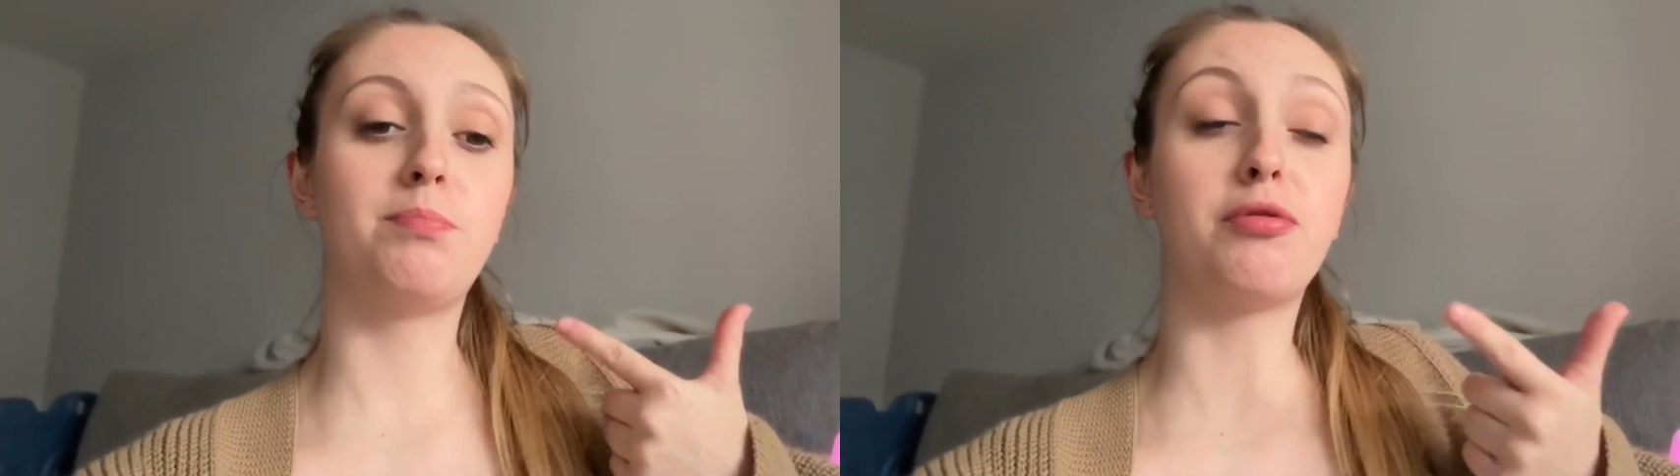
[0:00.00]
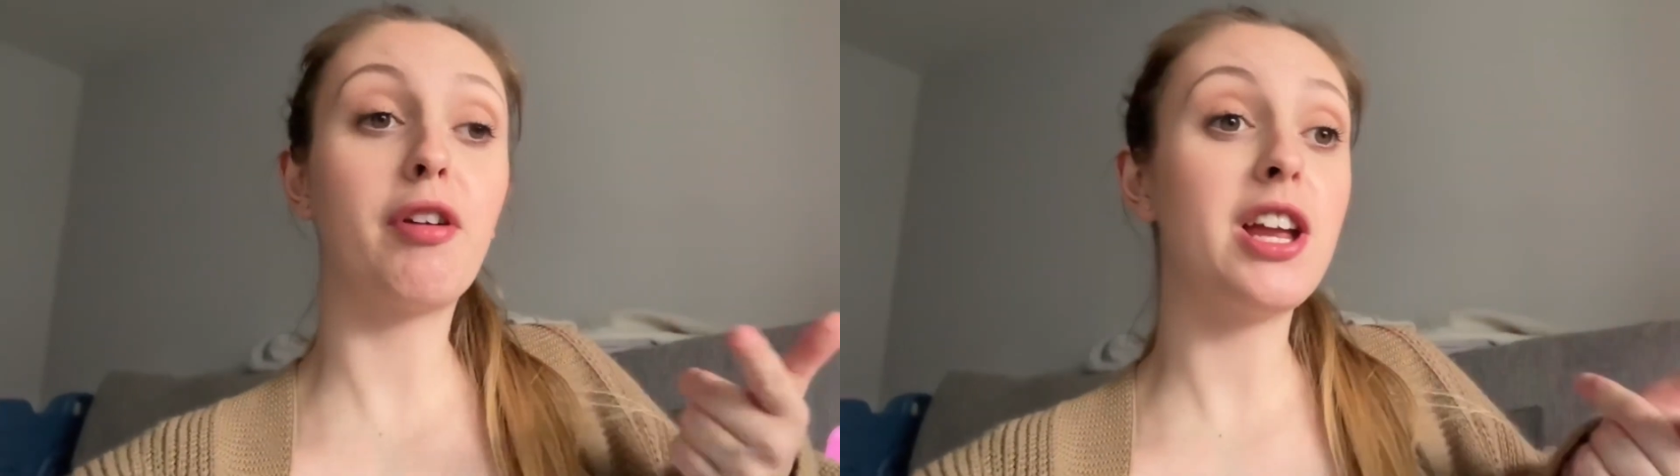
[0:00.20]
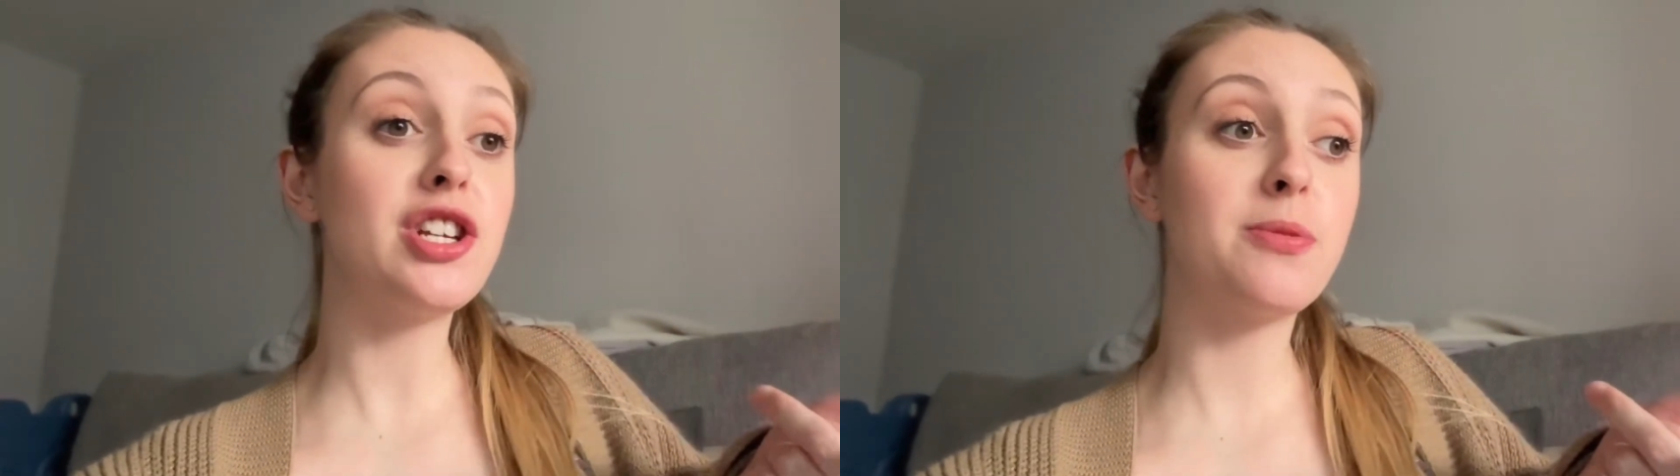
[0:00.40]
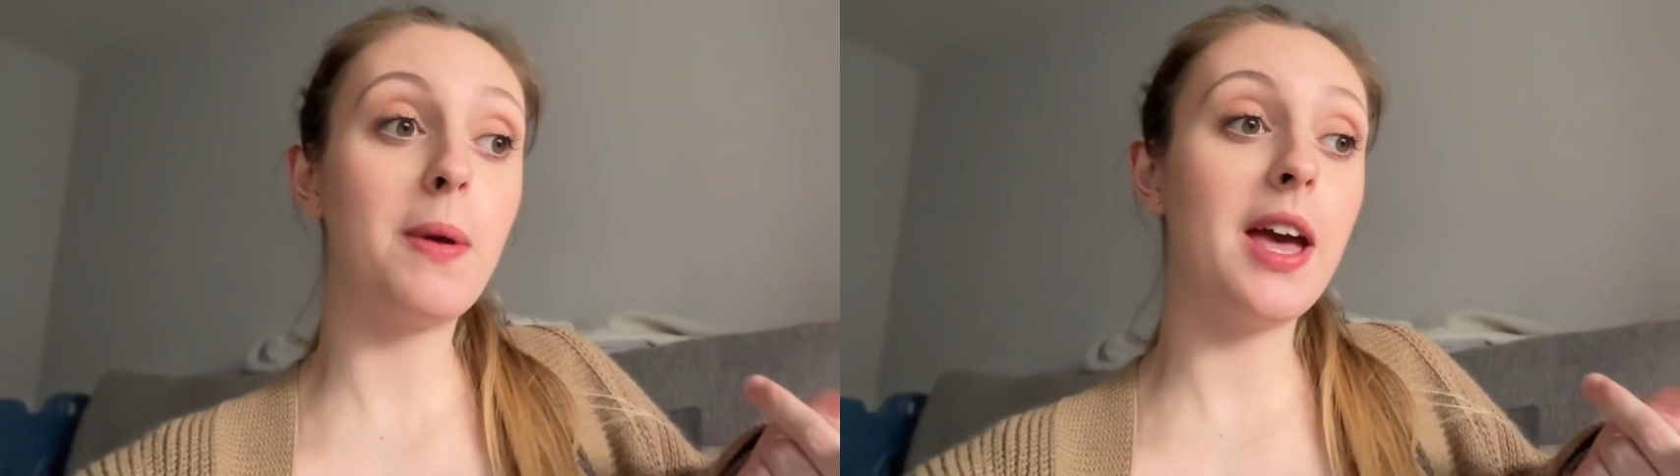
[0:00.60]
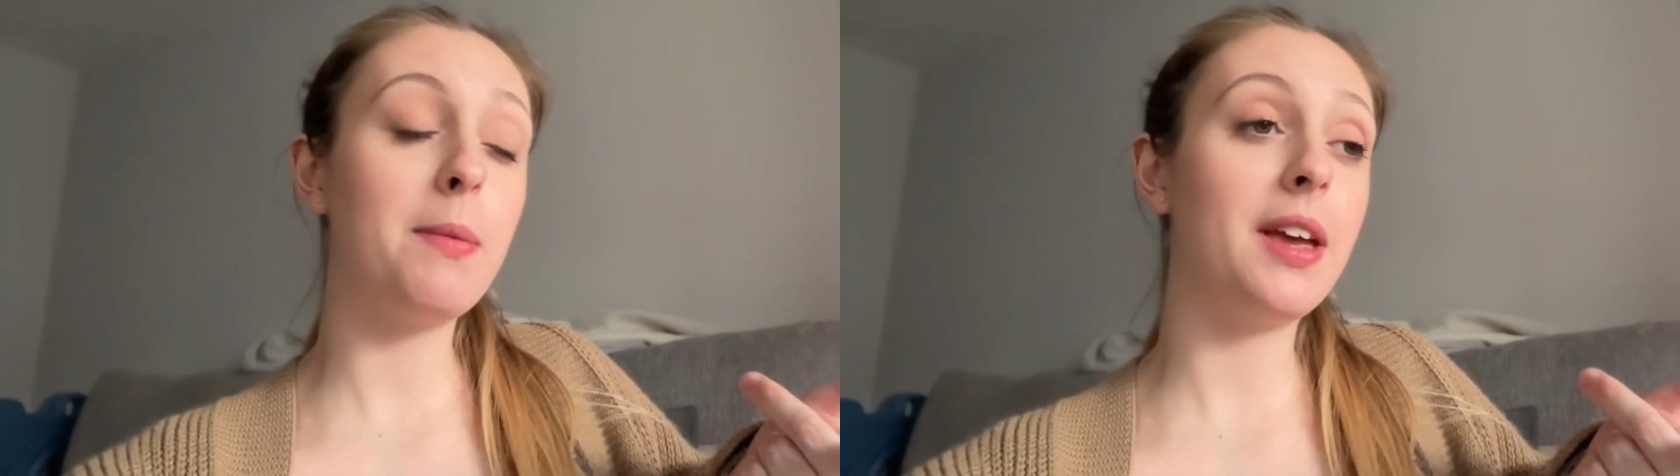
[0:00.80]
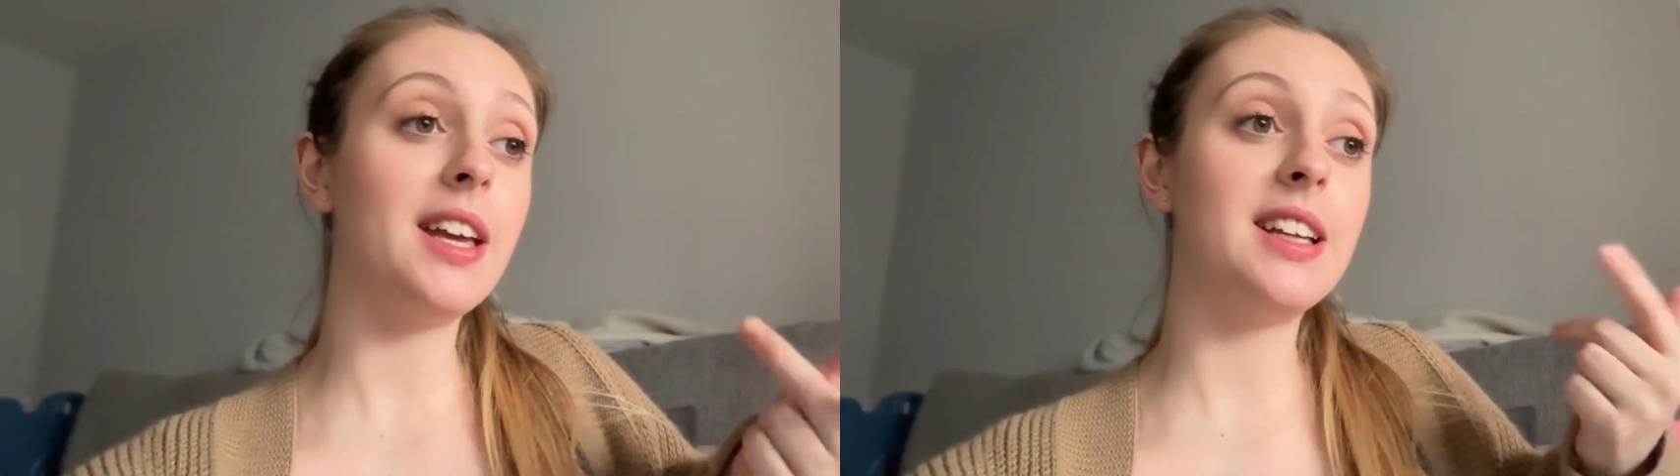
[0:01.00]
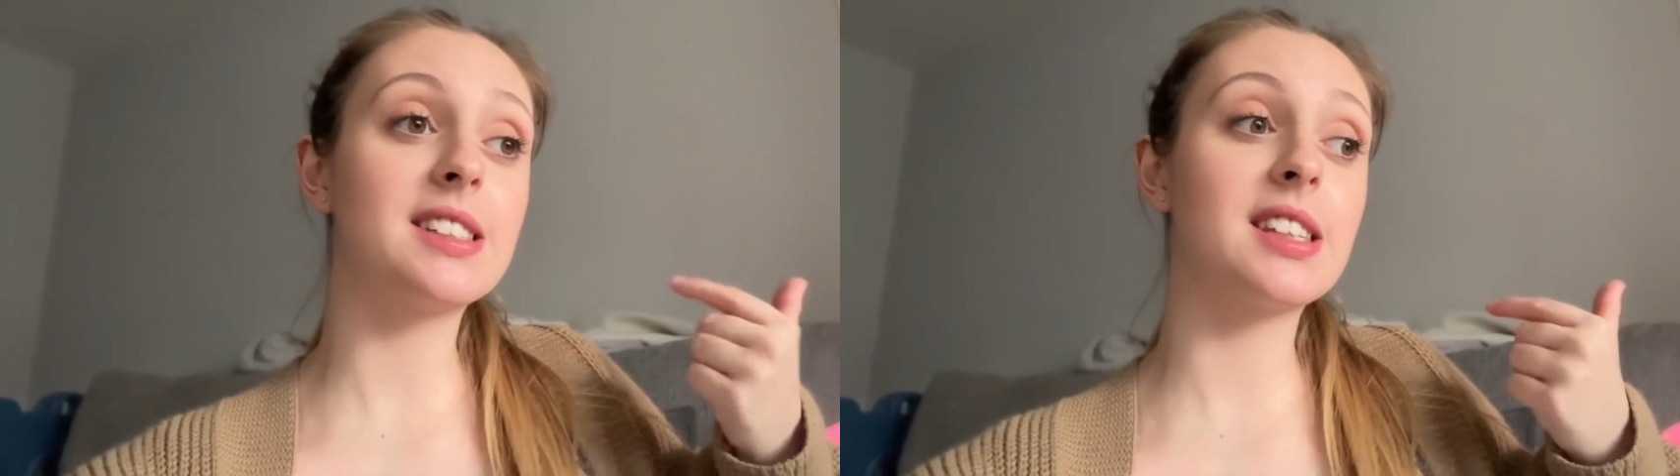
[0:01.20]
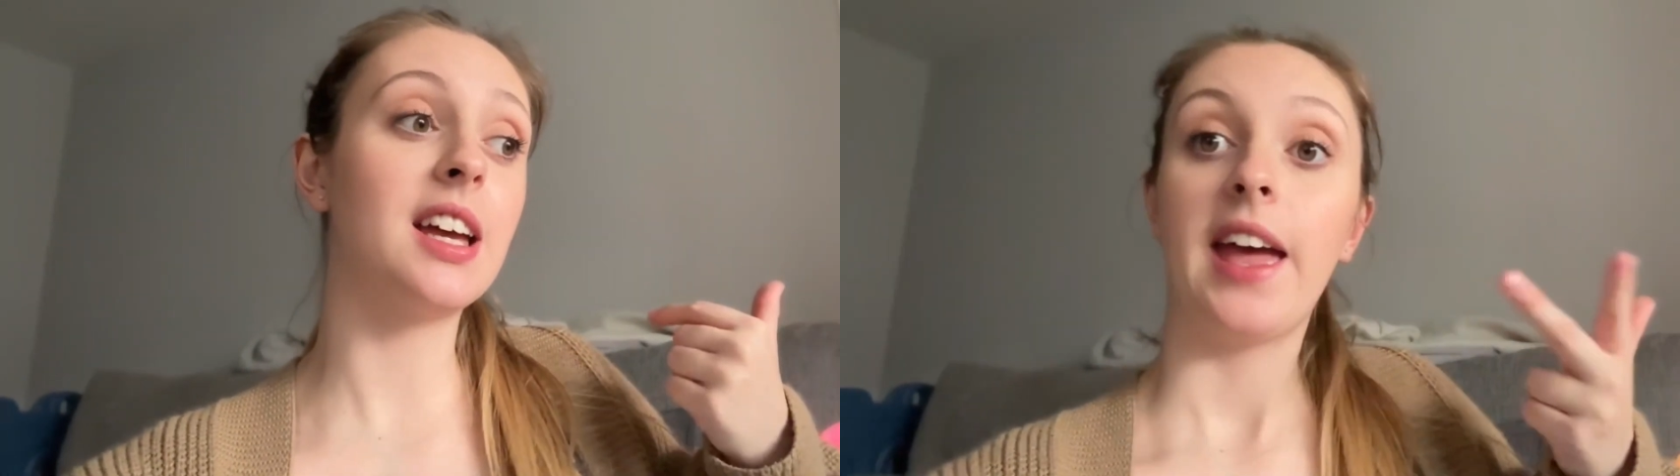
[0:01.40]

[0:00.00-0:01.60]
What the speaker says: breech babies,